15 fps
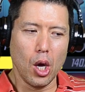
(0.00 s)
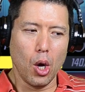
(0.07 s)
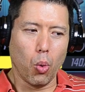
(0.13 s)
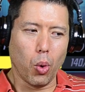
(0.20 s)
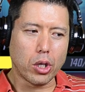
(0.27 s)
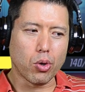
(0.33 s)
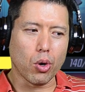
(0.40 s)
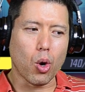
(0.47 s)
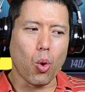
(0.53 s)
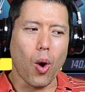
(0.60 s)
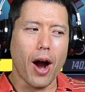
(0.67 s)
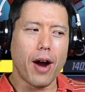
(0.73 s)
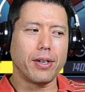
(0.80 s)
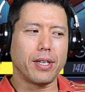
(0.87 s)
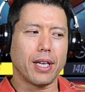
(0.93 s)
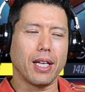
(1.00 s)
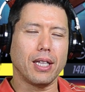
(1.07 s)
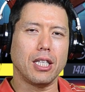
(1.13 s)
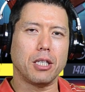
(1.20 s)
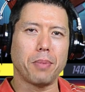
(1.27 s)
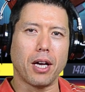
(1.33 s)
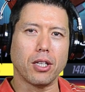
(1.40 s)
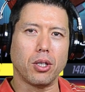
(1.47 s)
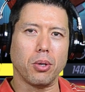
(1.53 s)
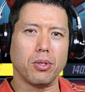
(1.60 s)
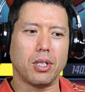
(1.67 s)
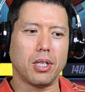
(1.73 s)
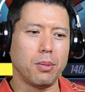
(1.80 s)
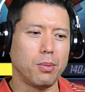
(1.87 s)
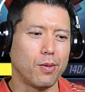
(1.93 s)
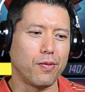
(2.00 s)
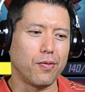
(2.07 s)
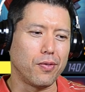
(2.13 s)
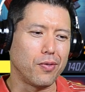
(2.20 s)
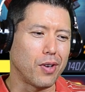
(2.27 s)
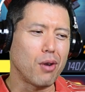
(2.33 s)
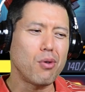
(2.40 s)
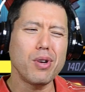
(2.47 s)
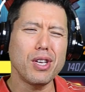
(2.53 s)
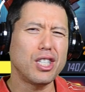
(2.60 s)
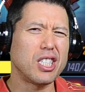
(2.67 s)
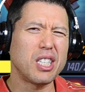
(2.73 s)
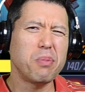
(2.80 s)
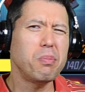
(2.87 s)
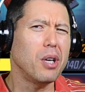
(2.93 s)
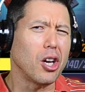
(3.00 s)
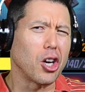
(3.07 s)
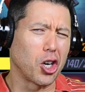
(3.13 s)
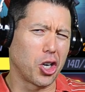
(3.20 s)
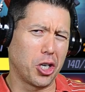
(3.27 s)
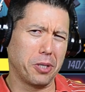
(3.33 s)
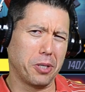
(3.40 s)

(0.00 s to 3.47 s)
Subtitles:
what's required to get these milestones seems very similar.